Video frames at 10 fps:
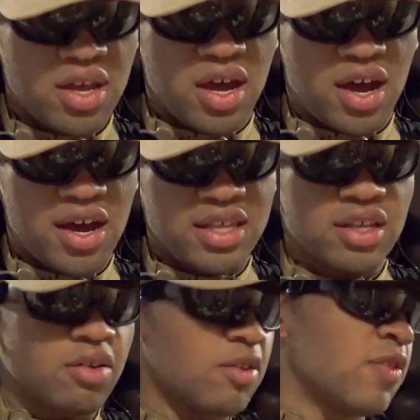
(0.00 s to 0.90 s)
And
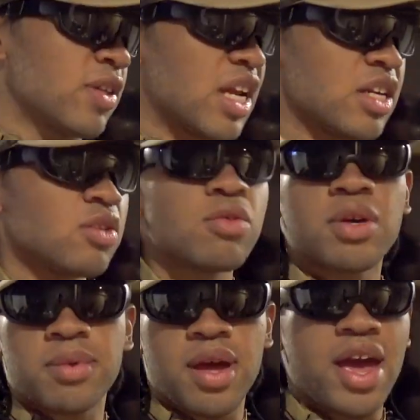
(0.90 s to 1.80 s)
the only field that I
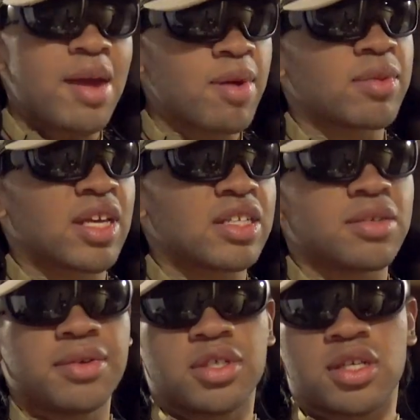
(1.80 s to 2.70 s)
am able to get
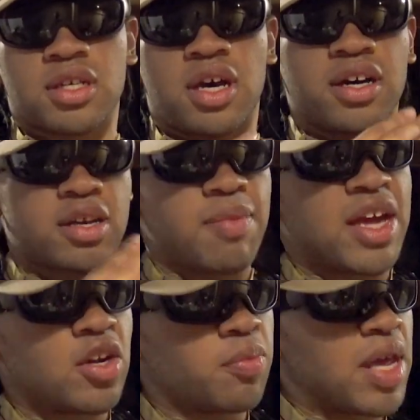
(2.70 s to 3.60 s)
to is
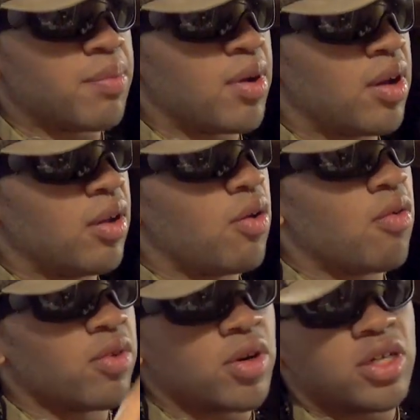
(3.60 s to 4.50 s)
Commando Paintball
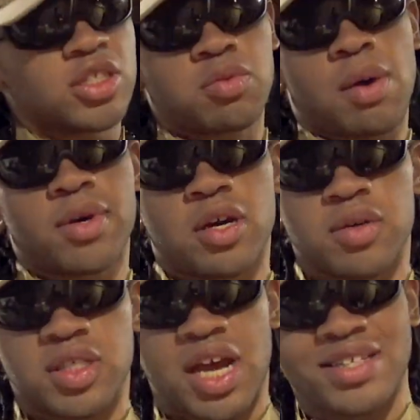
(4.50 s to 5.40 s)
over in Swamico,
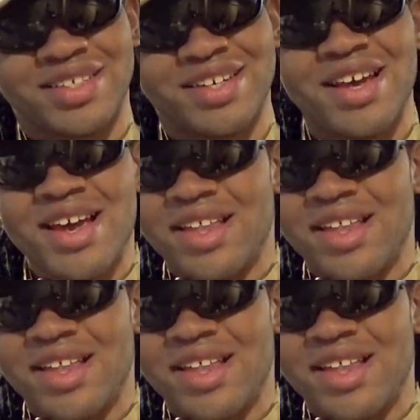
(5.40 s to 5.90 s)
Wisconsin.